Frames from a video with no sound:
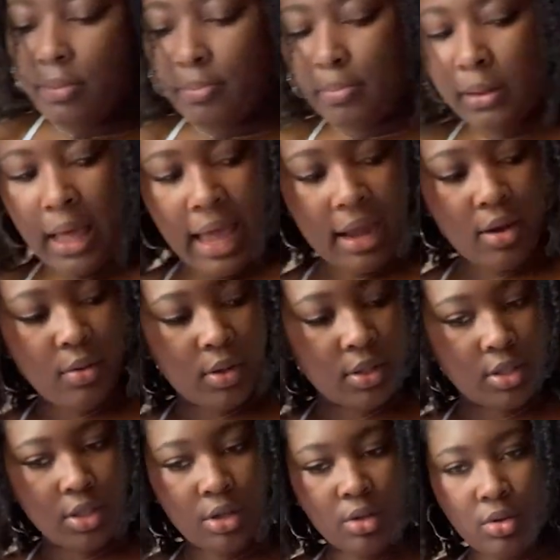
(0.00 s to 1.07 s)
the black
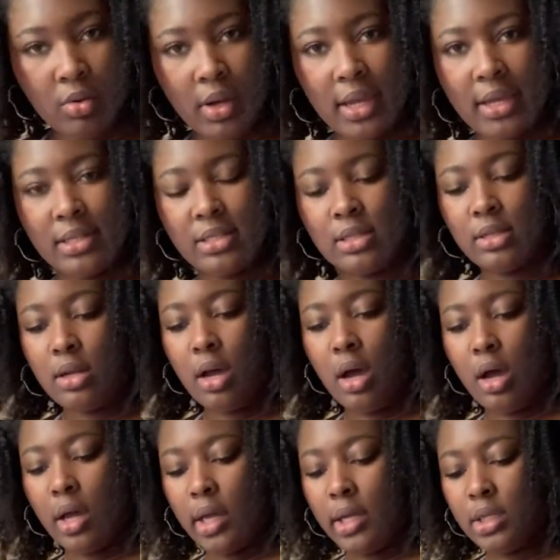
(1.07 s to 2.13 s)
one too. I guess
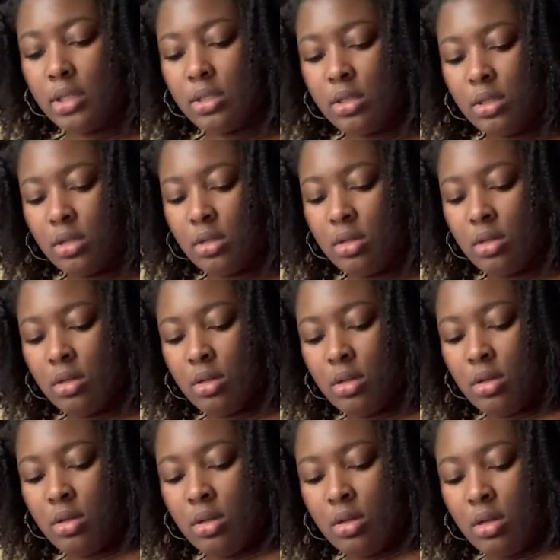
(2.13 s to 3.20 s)
not.
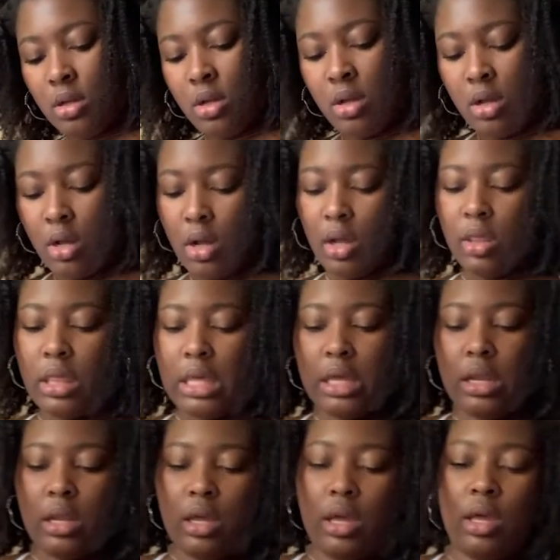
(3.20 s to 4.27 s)
And
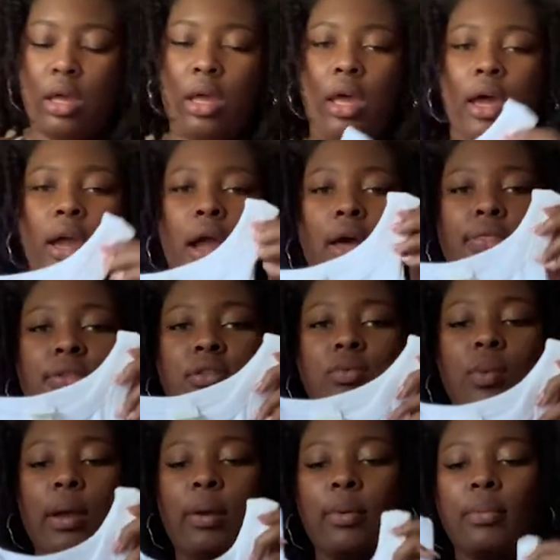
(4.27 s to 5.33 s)
then I got
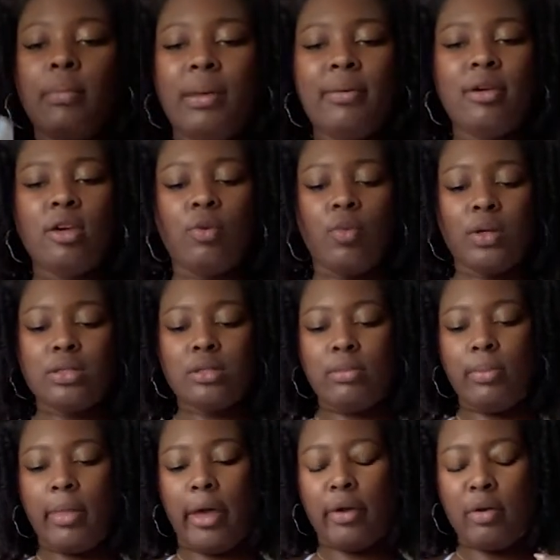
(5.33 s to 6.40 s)
this white one. Maybe it wasn't a
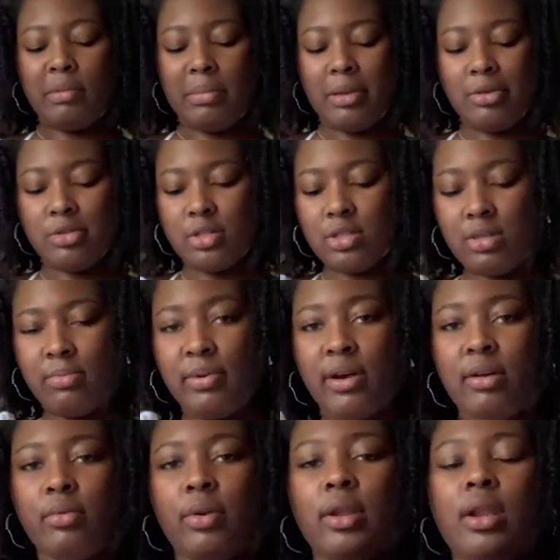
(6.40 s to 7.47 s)
black one. Maybe it was just a brown
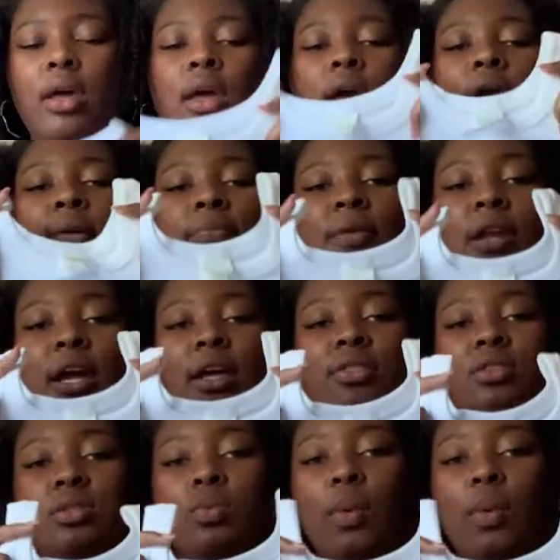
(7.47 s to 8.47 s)
one. Then I got this